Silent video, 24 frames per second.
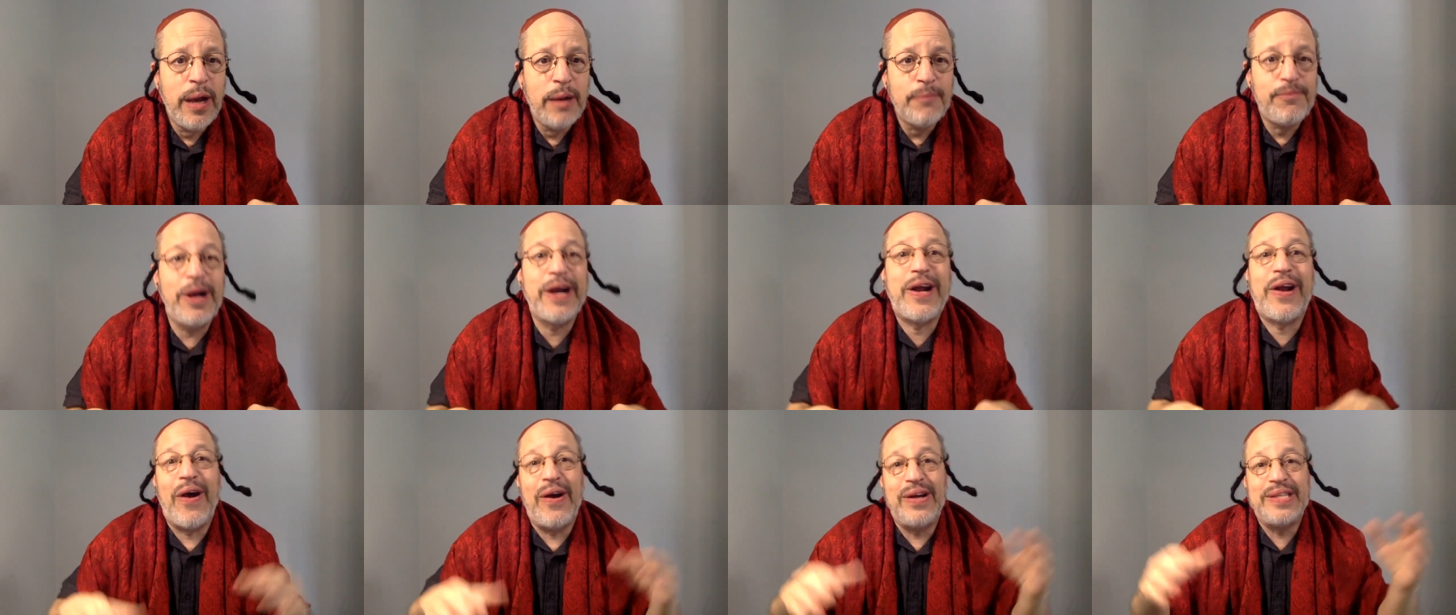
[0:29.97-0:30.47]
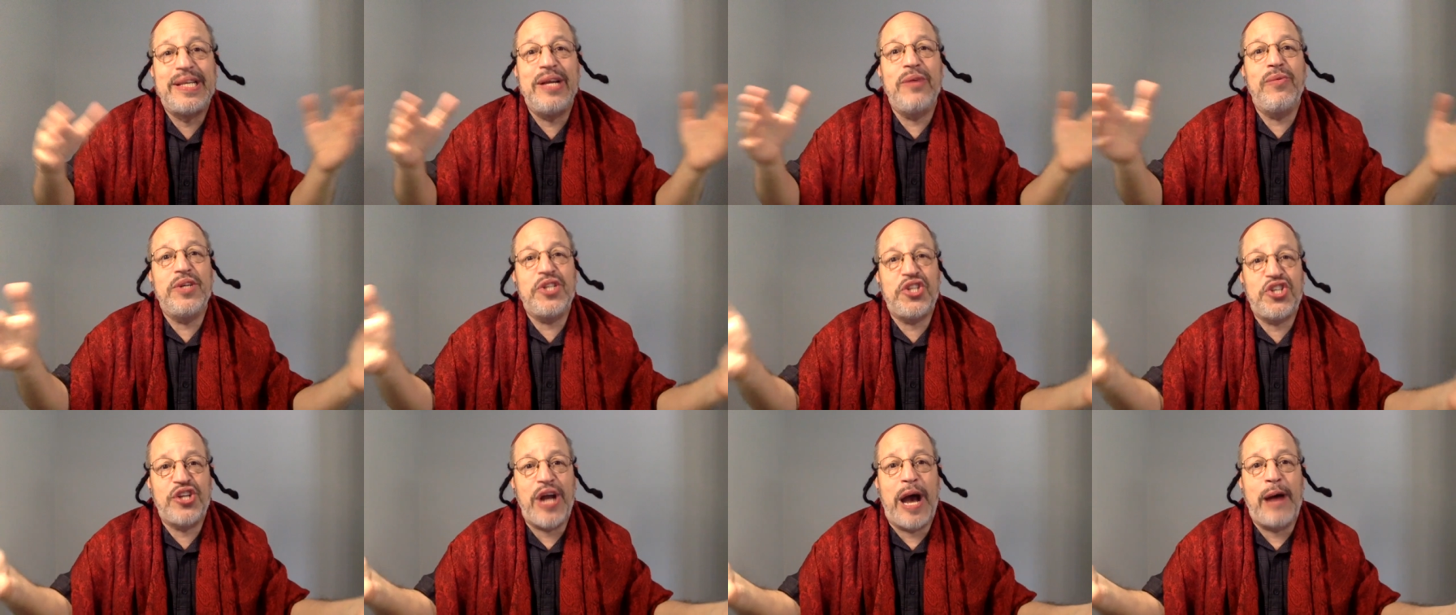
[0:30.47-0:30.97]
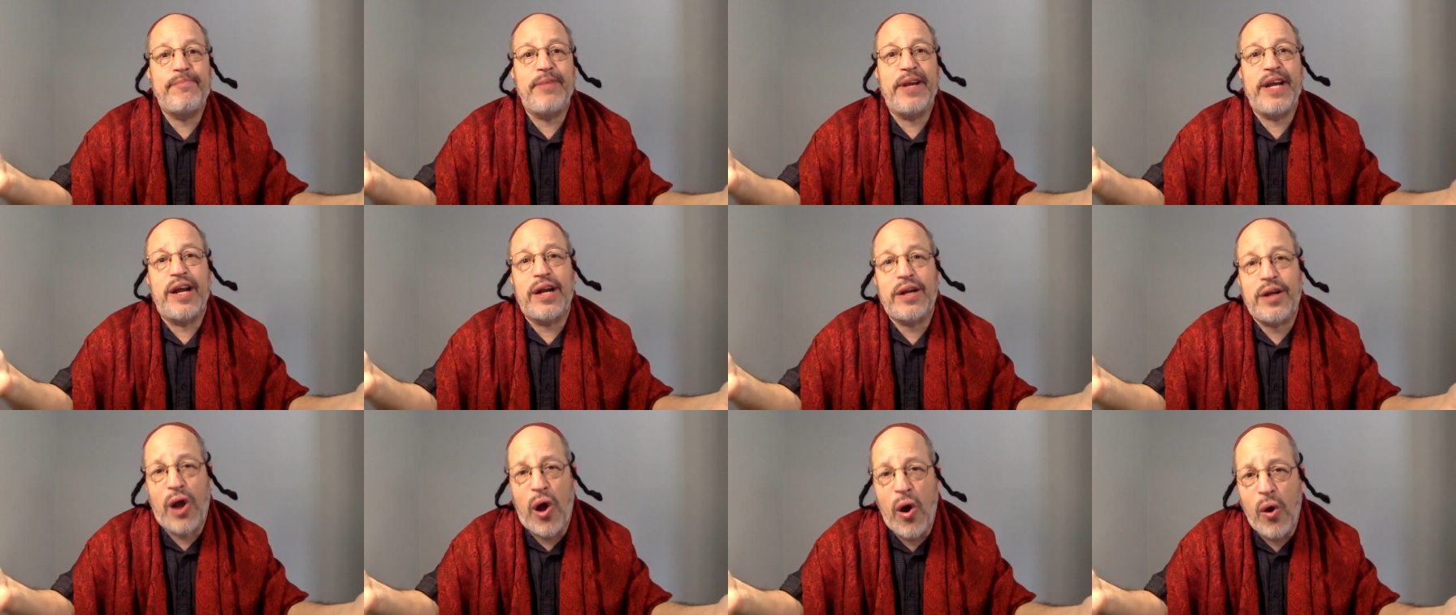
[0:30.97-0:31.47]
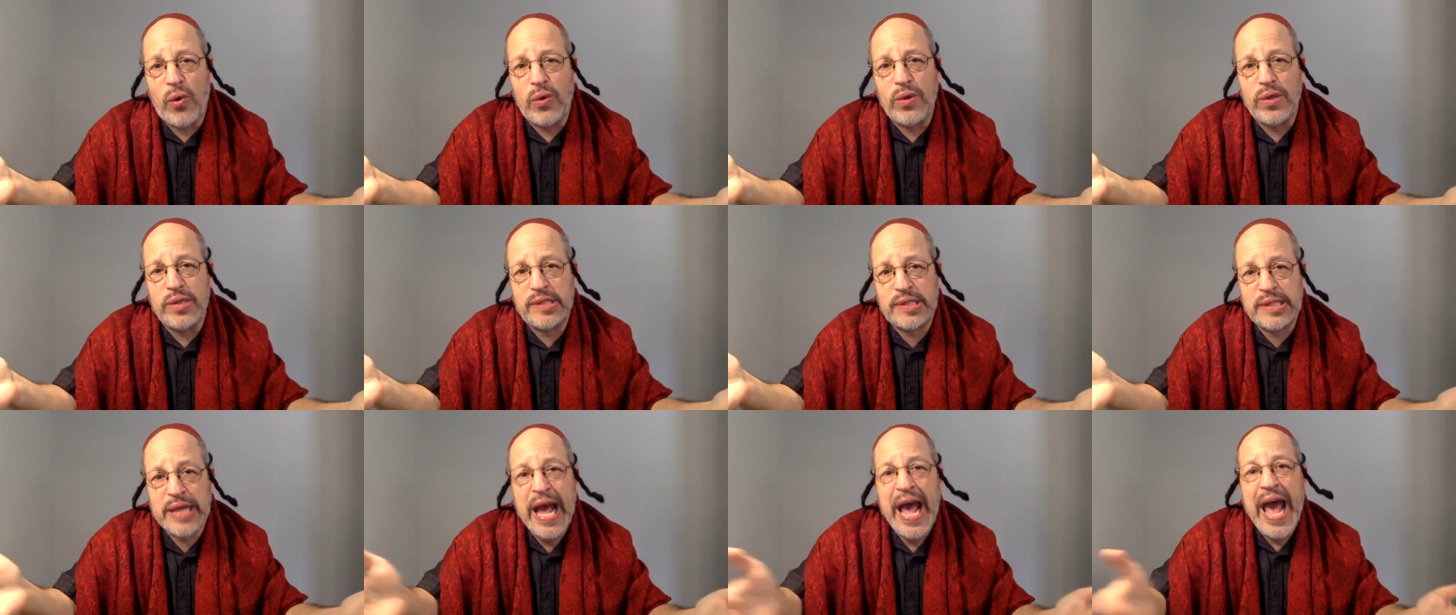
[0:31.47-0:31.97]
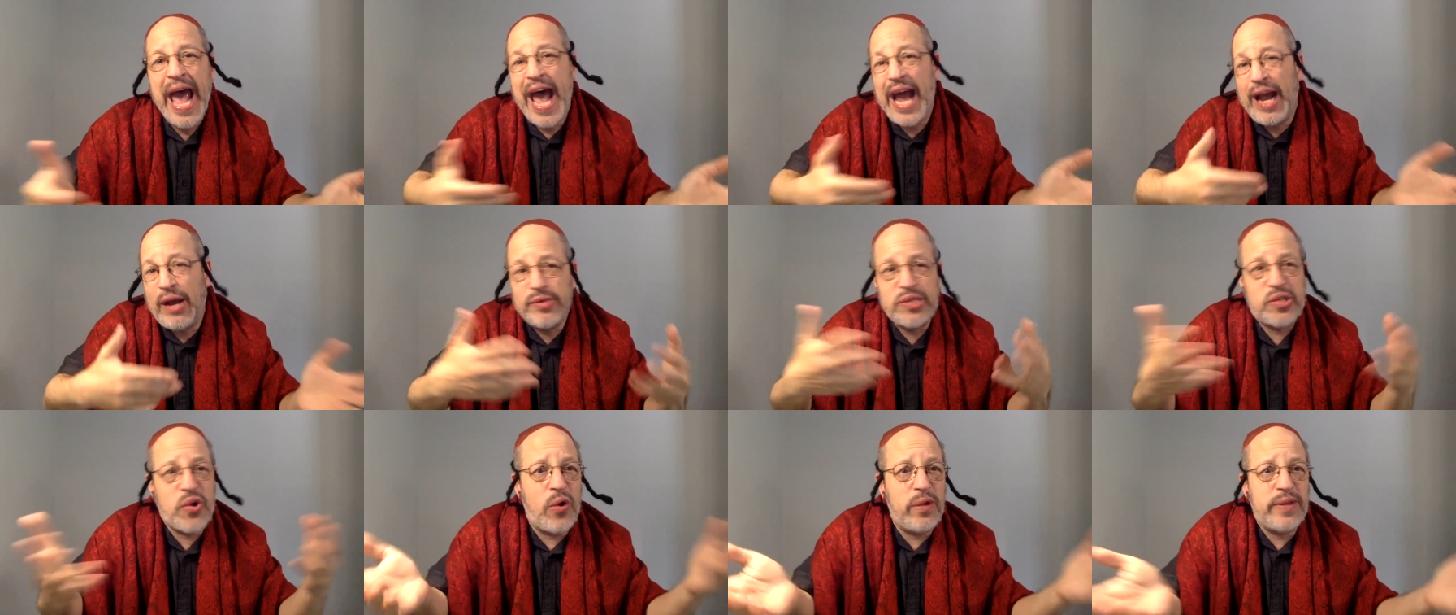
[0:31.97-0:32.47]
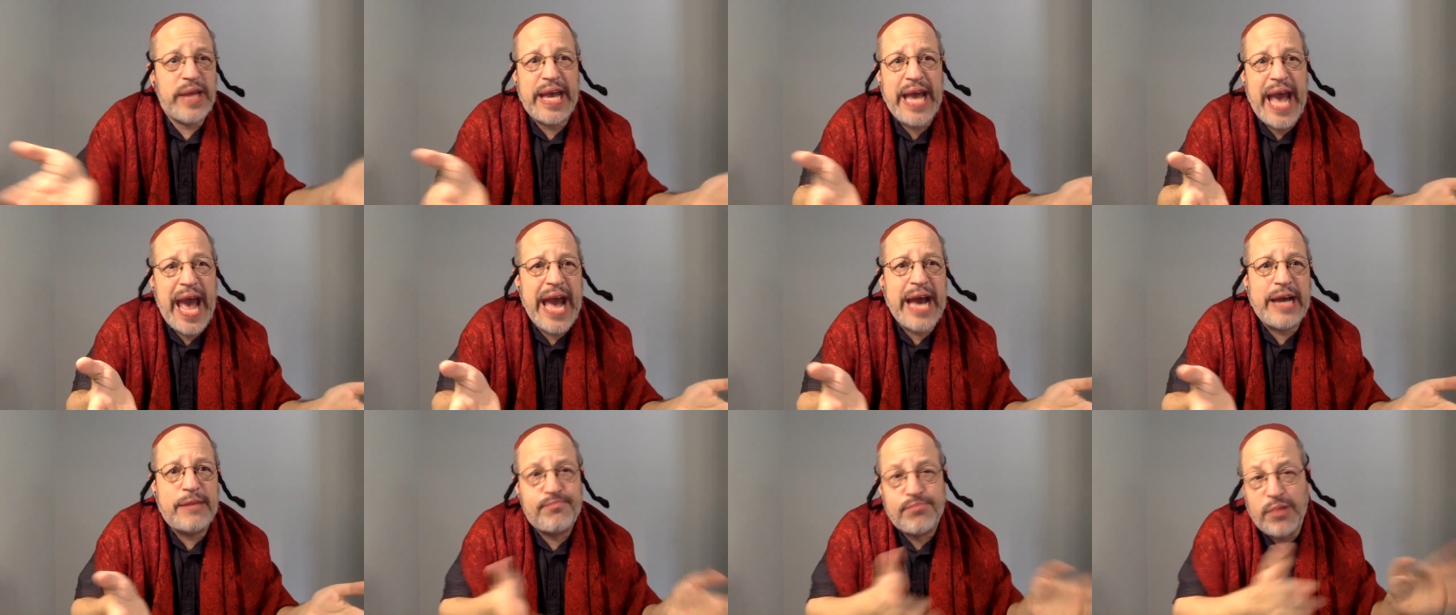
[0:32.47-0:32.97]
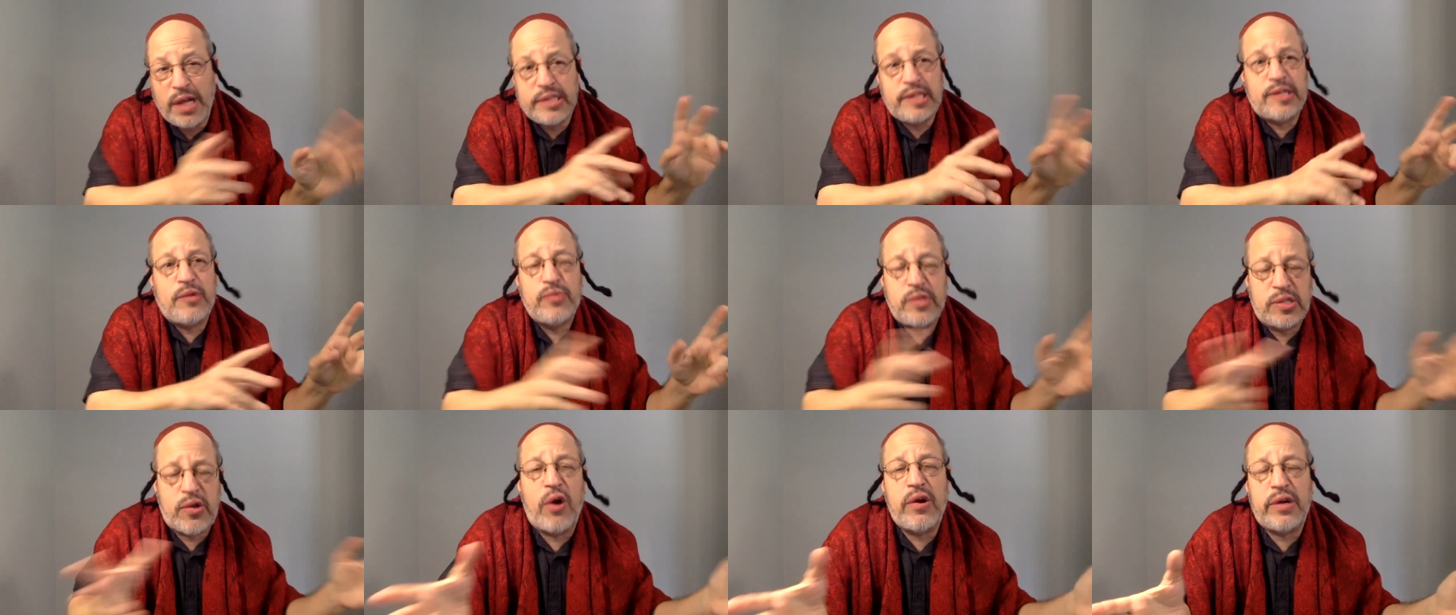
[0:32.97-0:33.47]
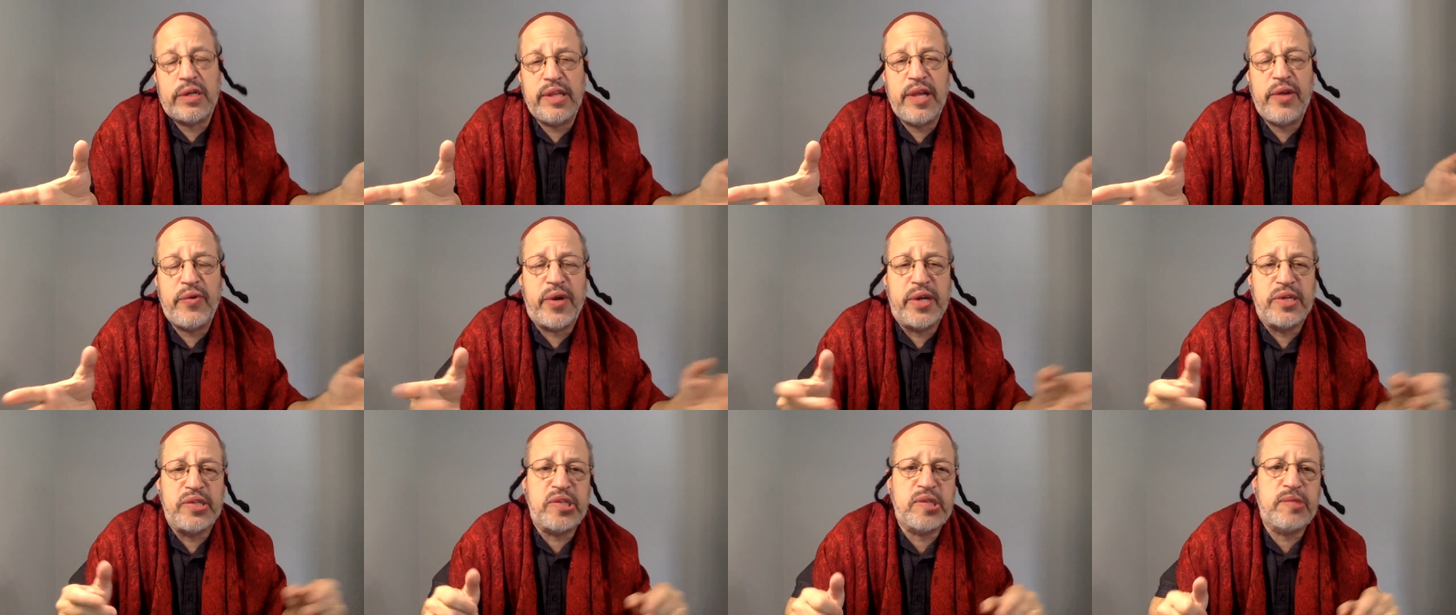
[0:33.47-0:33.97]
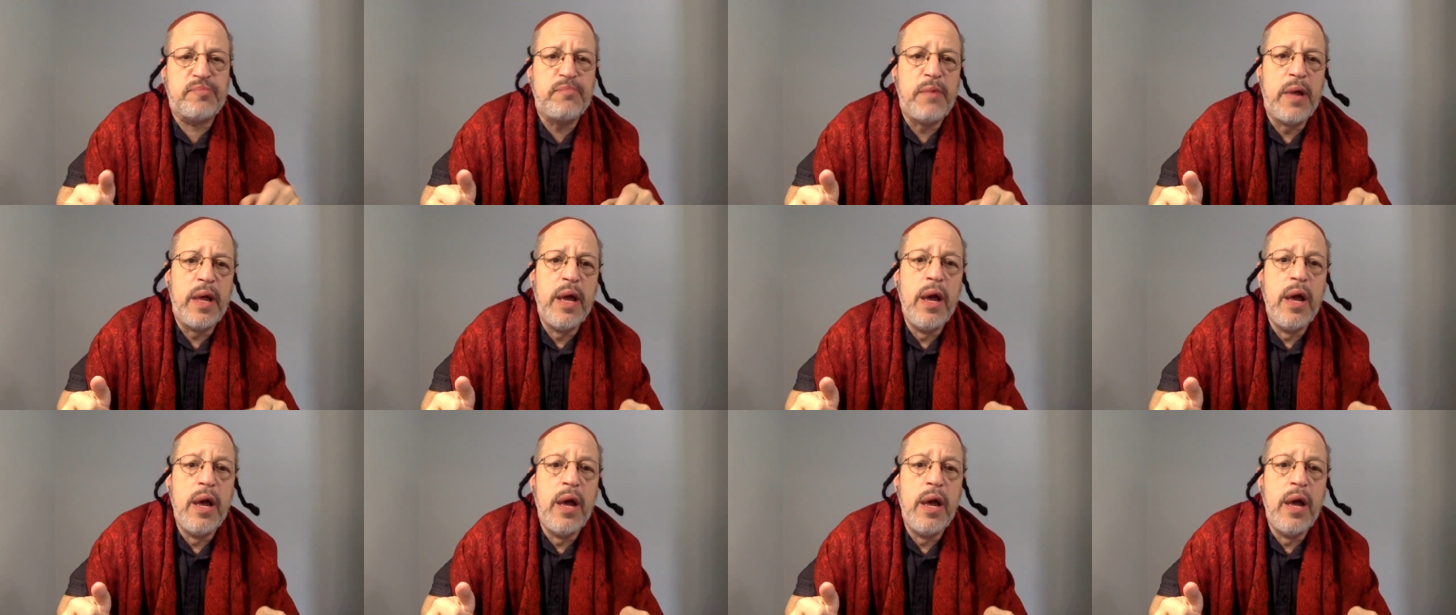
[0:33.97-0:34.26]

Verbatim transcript: Because he was shopping at Kohl's and it was all they had, plus it was on clearance.